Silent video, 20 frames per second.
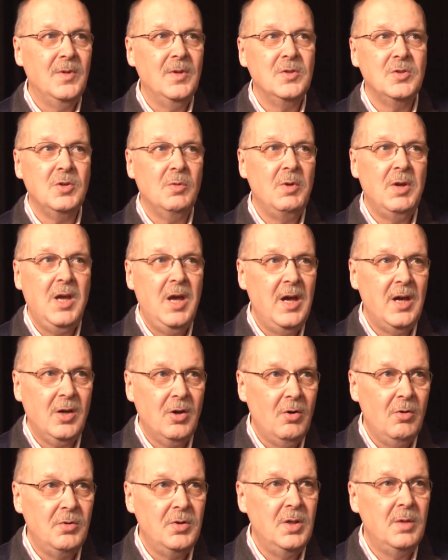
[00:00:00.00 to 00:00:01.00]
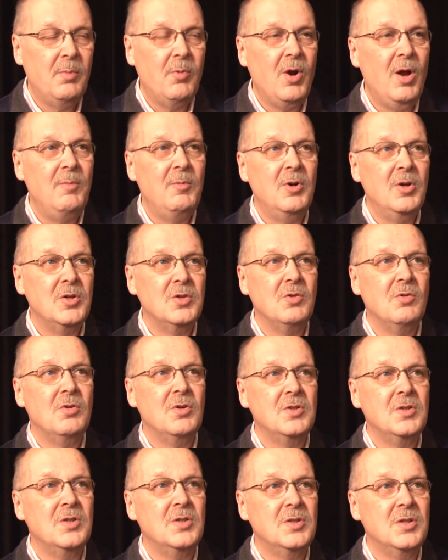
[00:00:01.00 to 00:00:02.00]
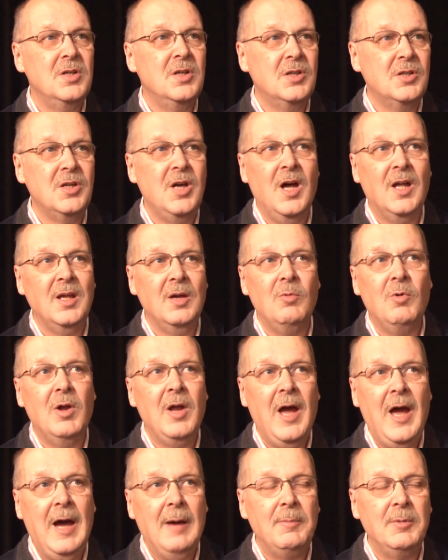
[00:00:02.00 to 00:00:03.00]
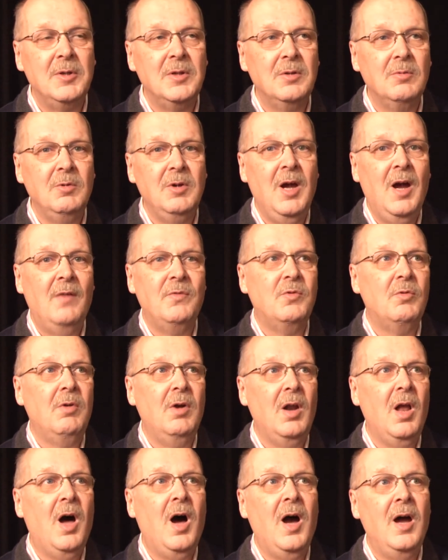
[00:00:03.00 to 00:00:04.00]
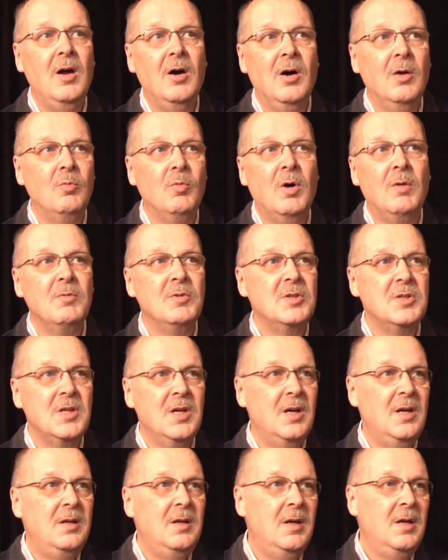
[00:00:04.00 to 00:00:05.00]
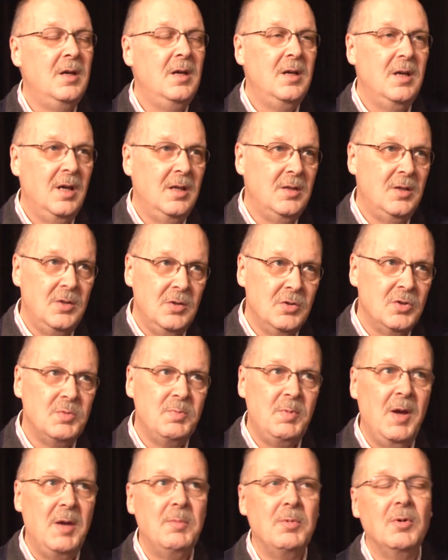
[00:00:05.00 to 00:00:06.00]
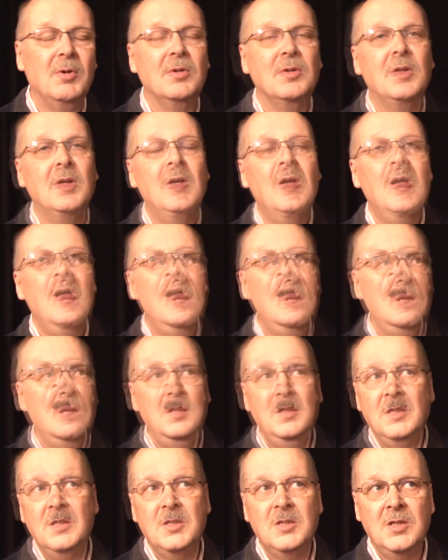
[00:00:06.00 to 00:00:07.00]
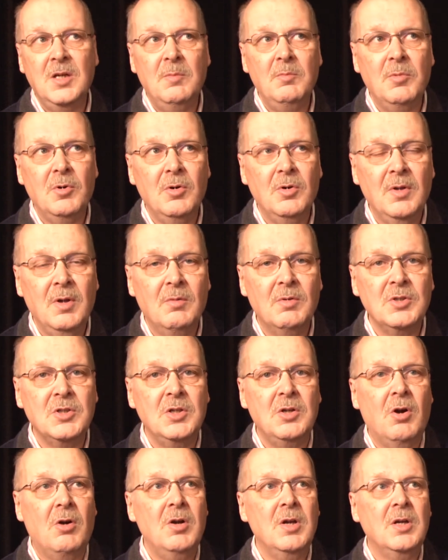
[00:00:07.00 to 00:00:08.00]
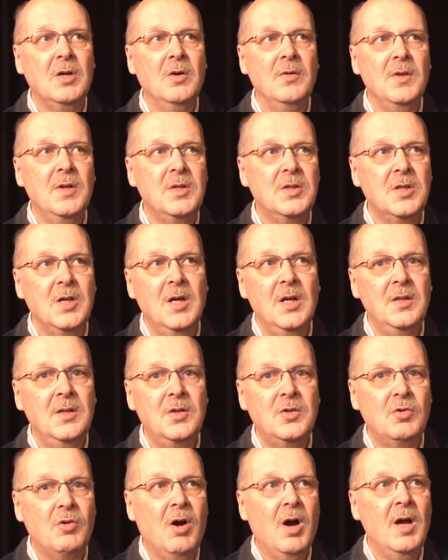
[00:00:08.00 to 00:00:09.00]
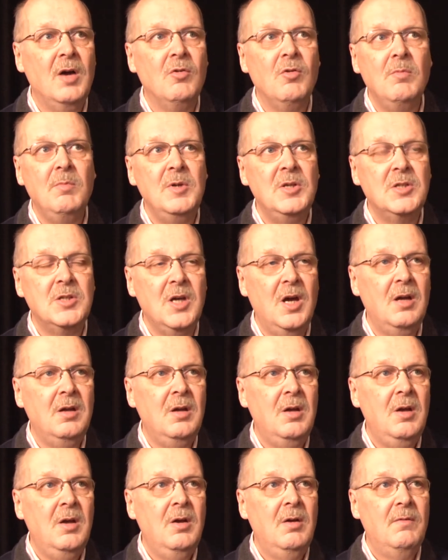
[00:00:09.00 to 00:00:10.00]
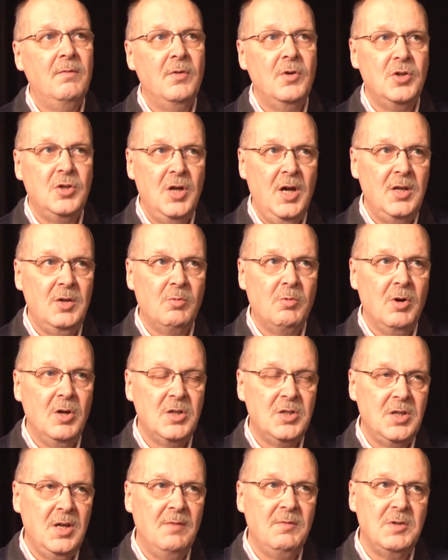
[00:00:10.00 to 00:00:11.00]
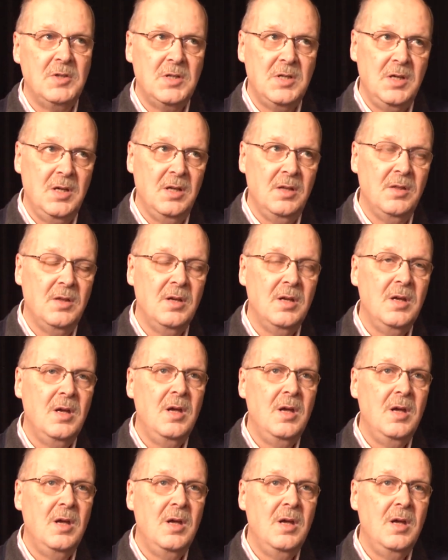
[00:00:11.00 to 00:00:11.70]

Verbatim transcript: So we can't go to the primary source to see exactly what happened. We have to rely on what was said in the newspapers. In December, there was an article that said the trial will be set for January 17th.